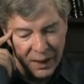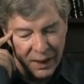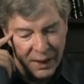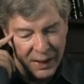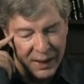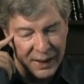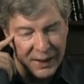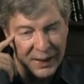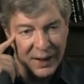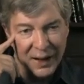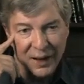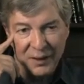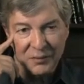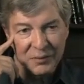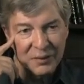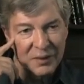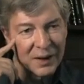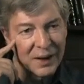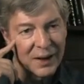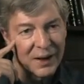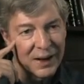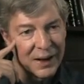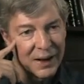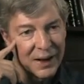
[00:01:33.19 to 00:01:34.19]
And
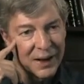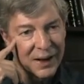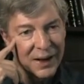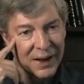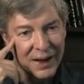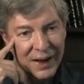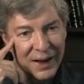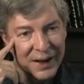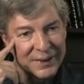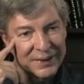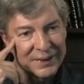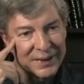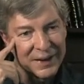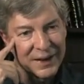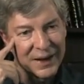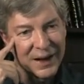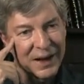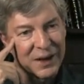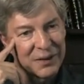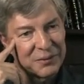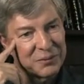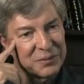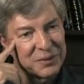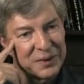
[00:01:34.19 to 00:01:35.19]
I think
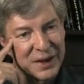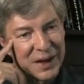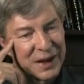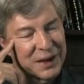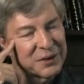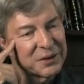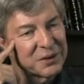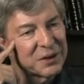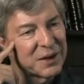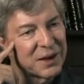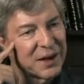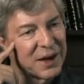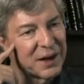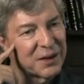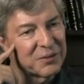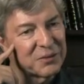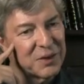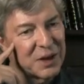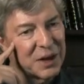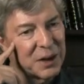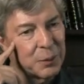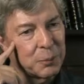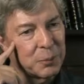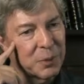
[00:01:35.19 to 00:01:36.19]
I've yet to have
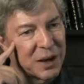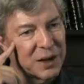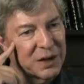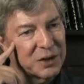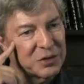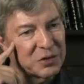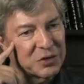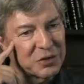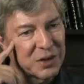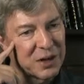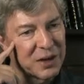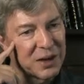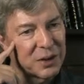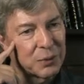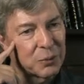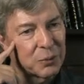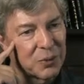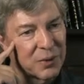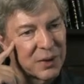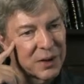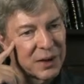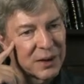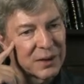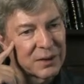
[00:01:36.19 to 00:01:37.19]
anybody say,
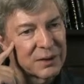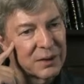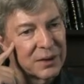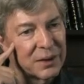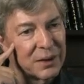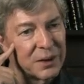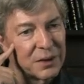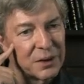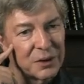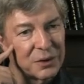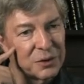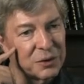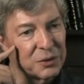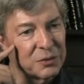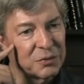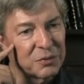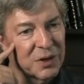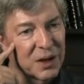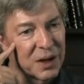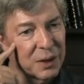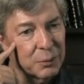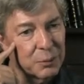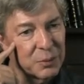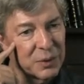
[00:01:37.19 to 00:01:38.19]
well, you've
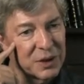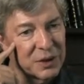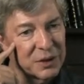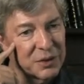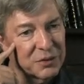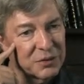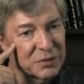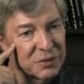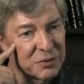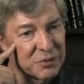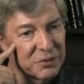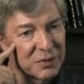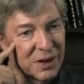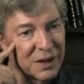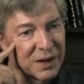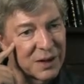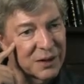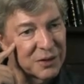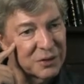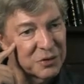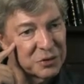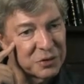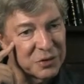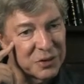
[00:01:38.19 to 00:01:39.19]
got millions of
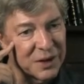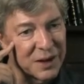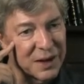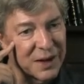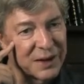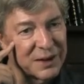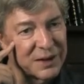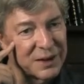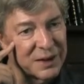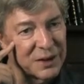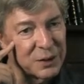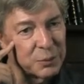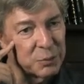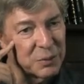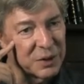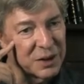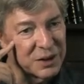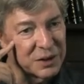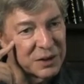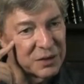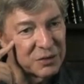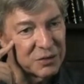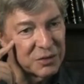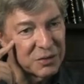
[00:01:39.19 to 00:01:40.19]
dollars and I need
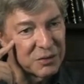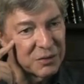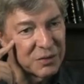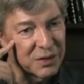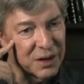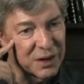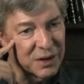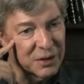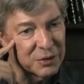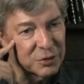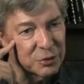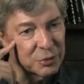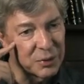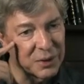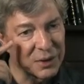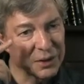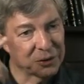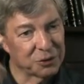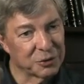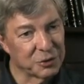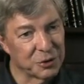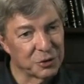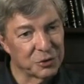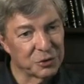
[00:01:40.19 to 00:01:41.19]
millions of dollars. Why
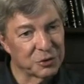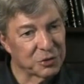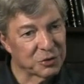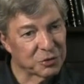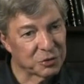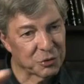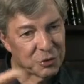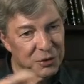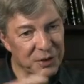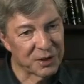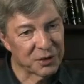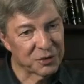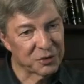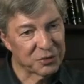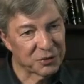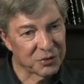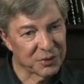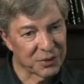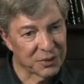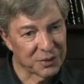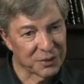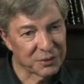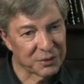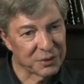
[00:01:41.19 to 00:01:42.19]
don't you just
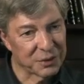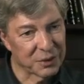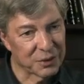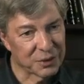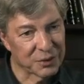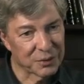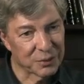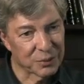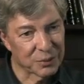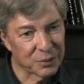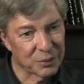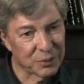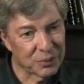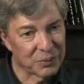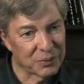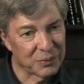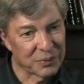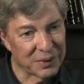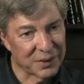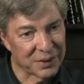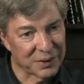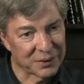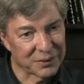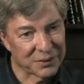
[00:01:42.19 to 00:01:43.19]
transfer your
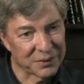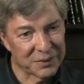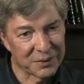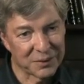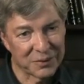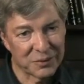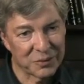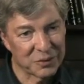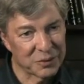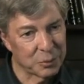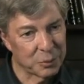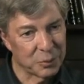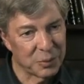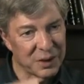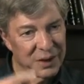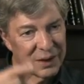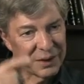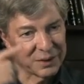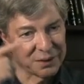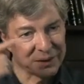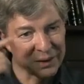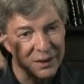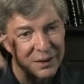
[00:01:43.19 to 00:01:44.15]
wealth to me?